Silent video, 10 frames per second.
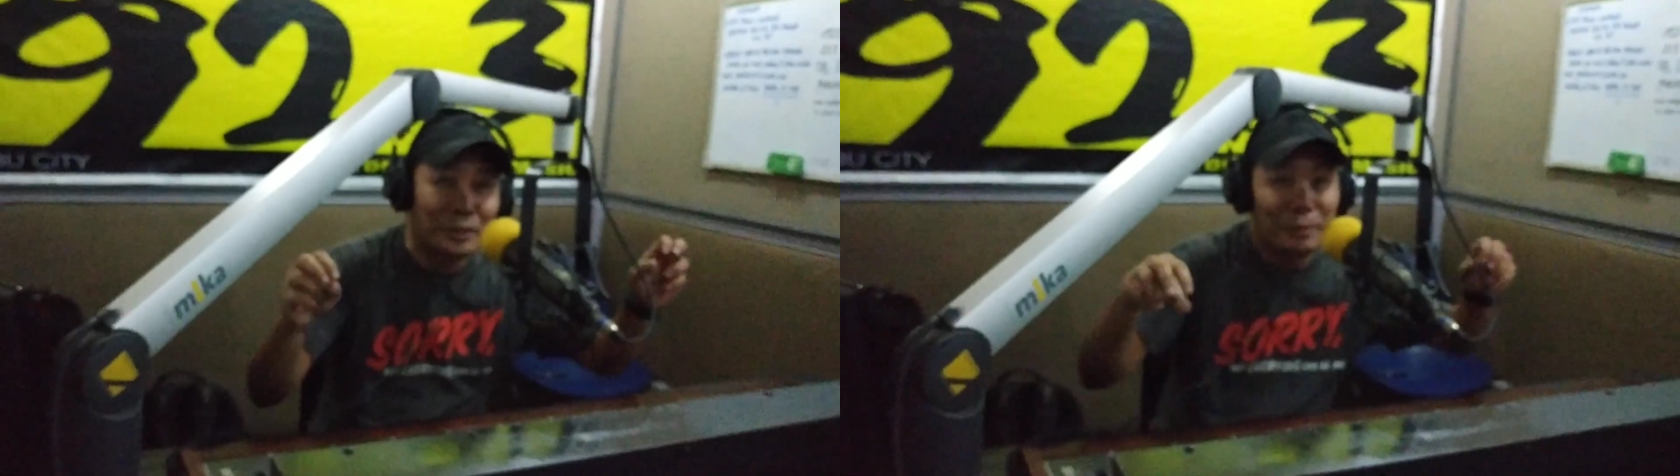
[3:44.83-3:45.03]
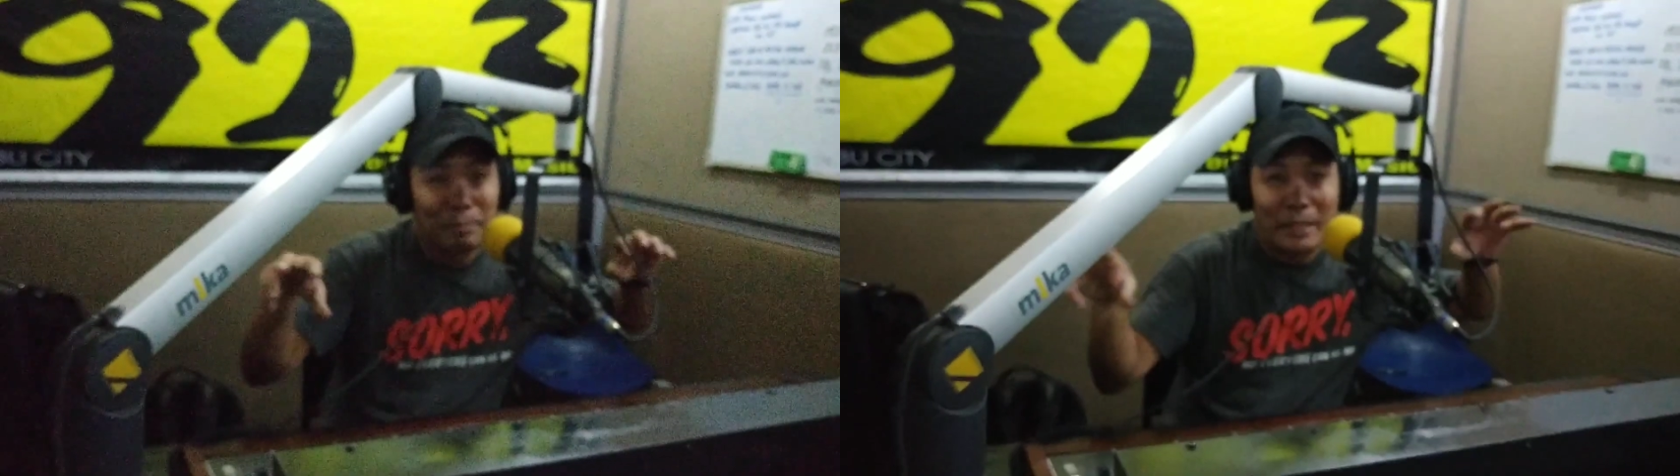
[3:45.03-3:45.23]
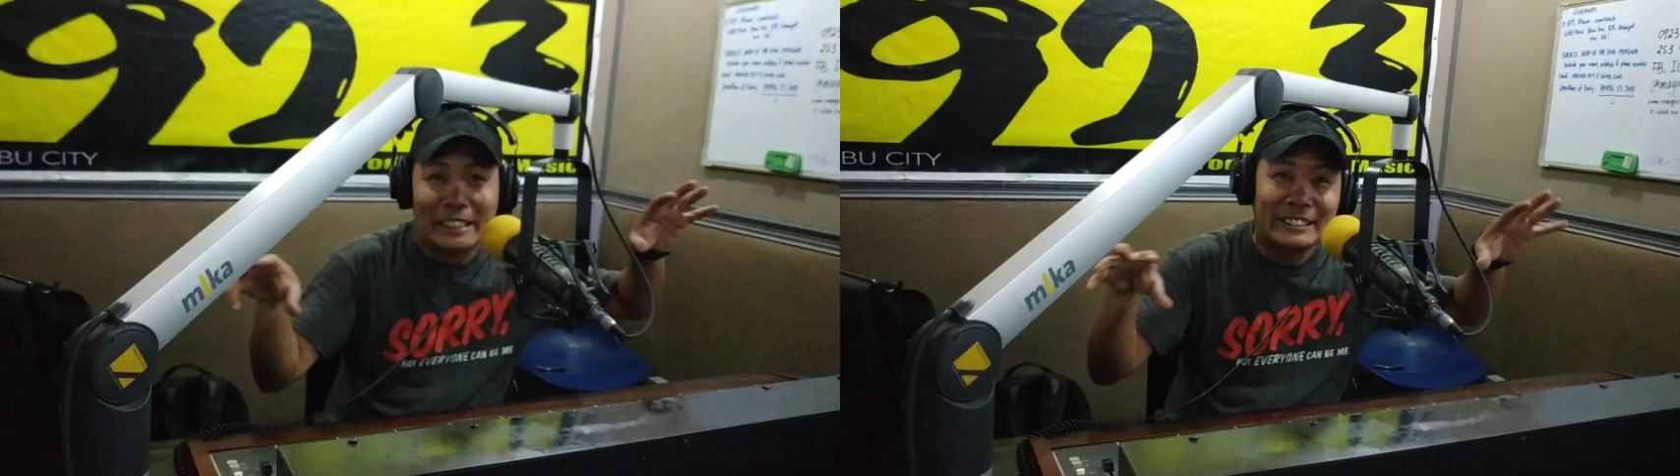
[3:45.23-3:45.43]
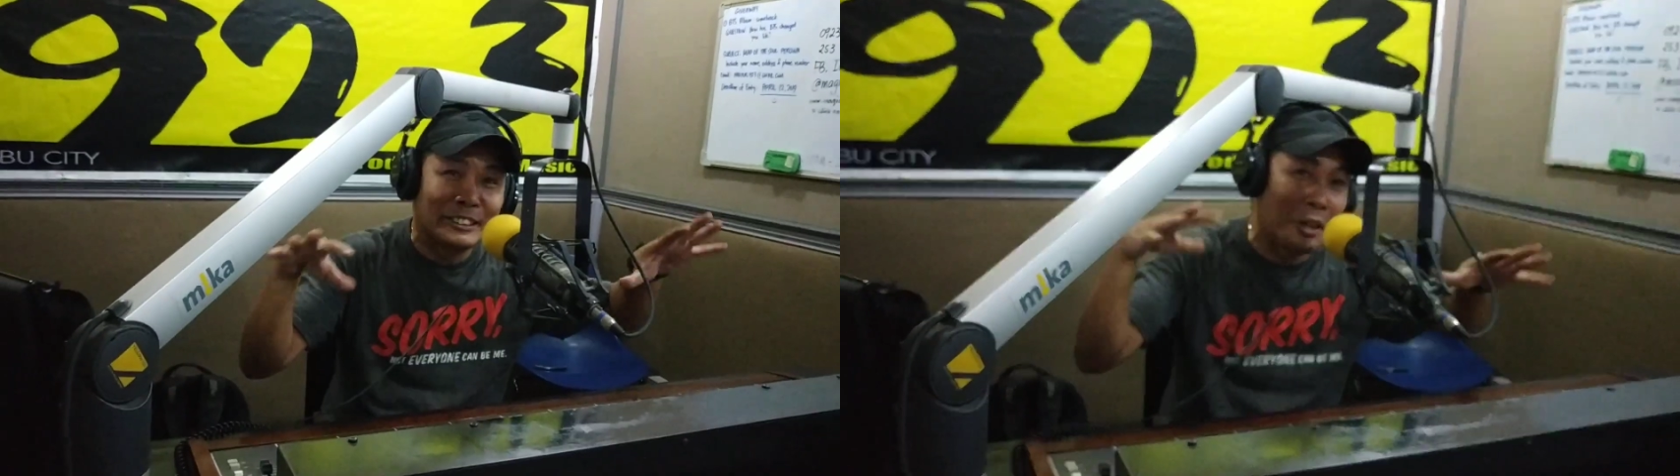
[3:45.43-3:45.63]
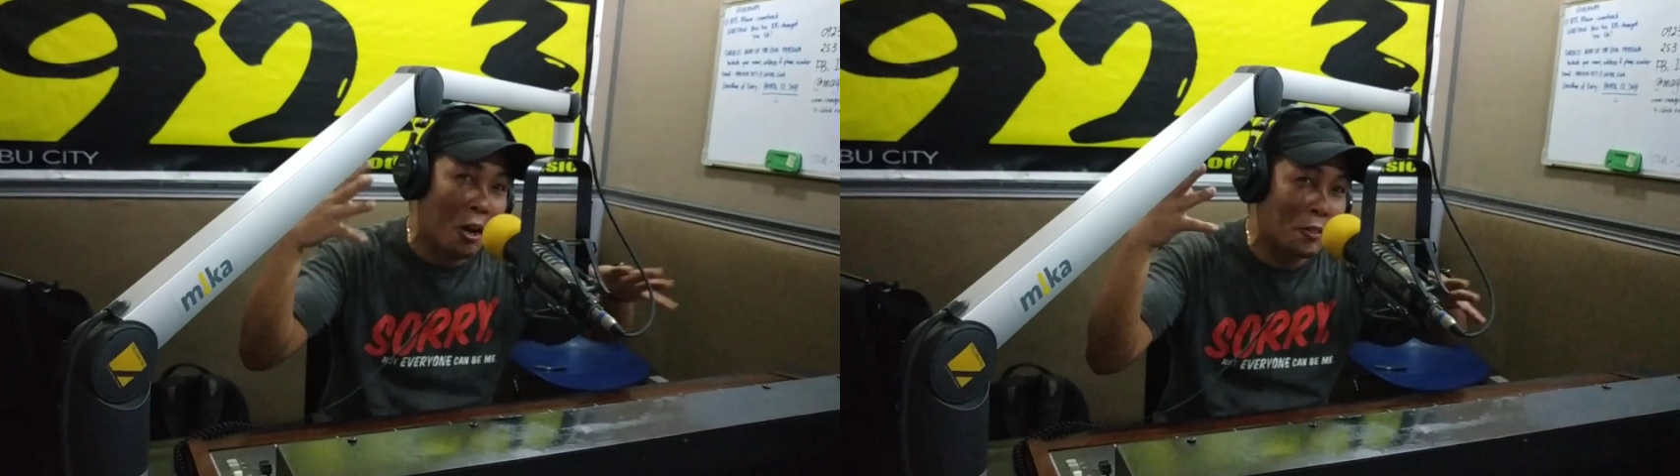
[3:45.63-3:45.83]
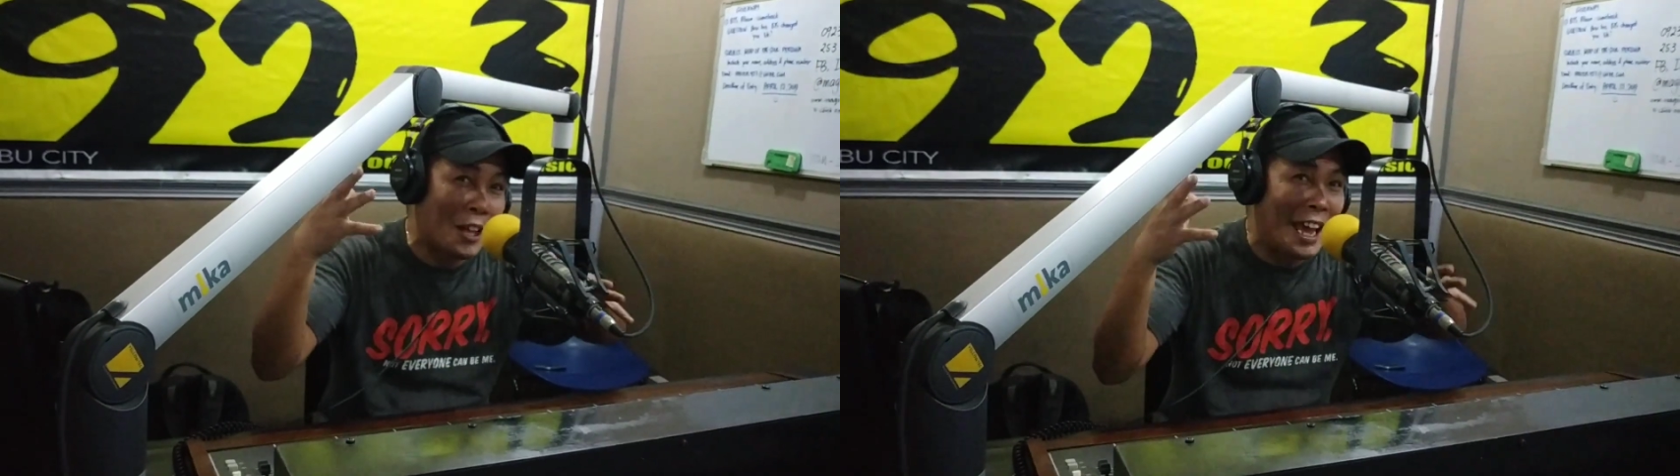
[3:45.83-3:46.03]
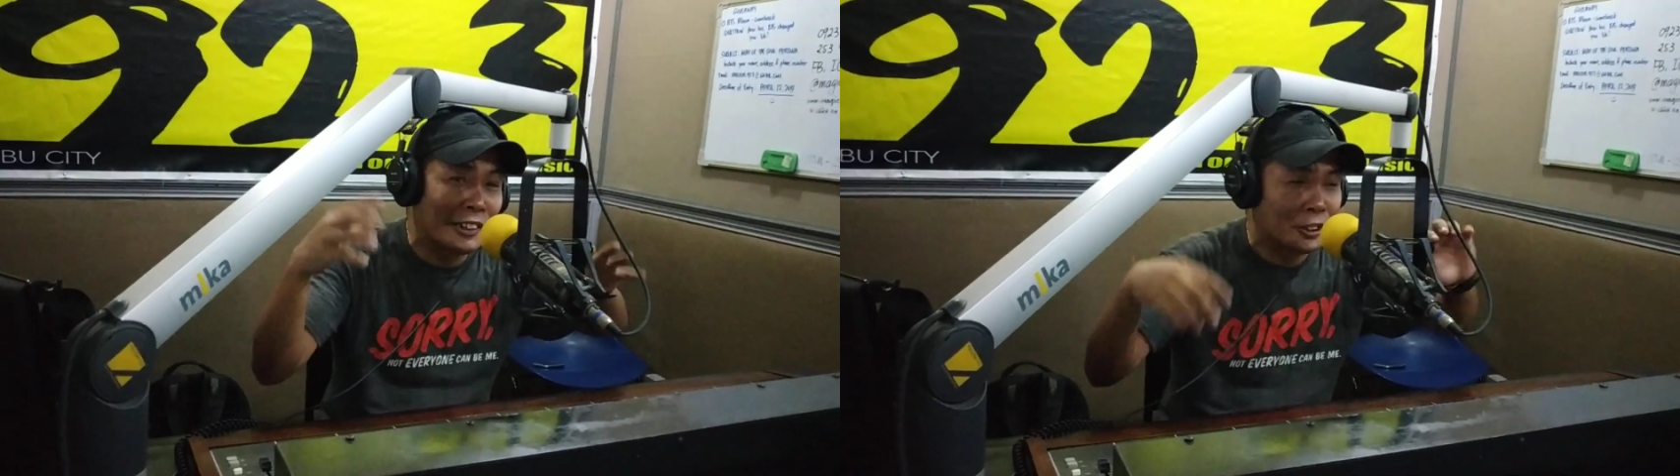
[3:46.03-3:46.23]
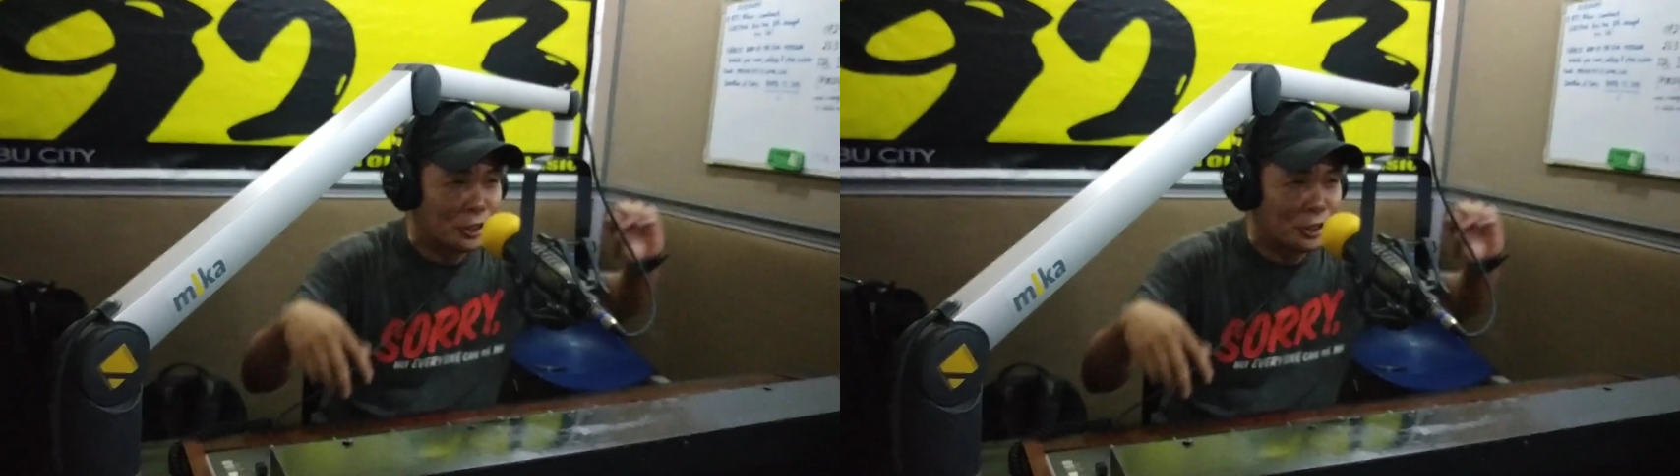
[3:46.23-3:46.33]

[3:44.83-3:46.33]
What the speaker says: with the beats and all that,